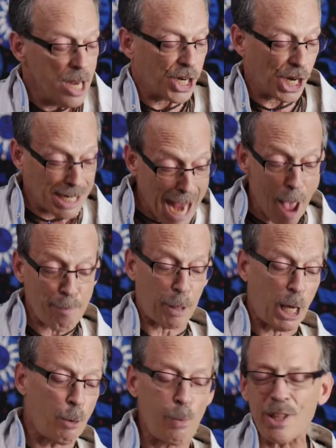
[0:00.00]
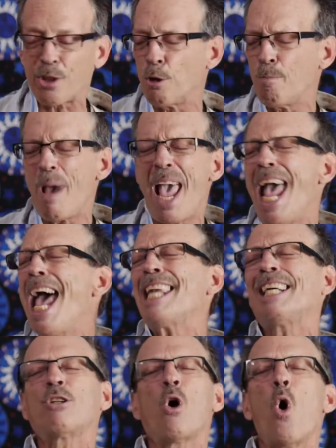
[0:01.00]
She's happy with her
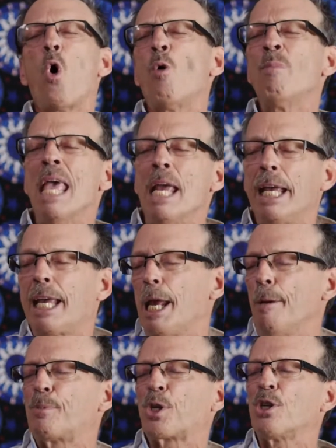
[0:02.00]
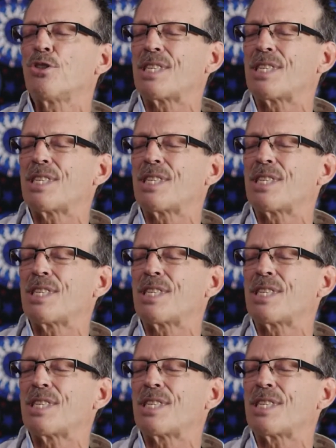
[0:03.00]
man at home, he keeps her